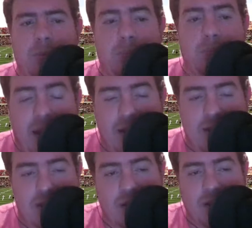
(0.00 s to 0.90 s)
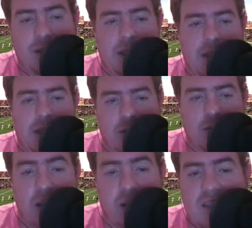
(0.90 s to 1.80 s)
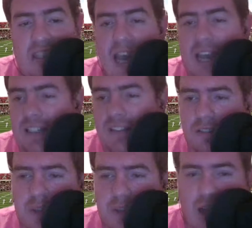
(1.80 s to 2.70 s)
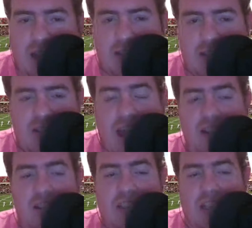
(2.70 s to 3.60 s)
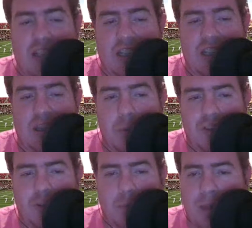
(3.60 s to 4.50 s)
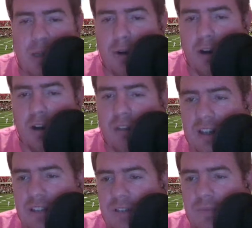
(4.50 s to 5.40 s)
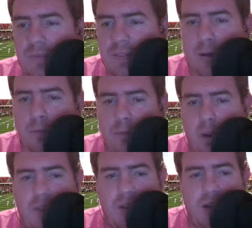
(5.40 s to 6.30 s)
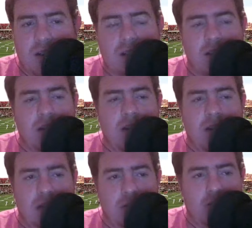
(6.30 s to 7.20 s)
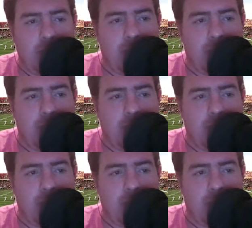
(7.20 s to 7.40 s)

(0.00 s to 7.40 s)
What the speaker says: But very sad, kind of sad to see him leave. He was such a big part of that run there from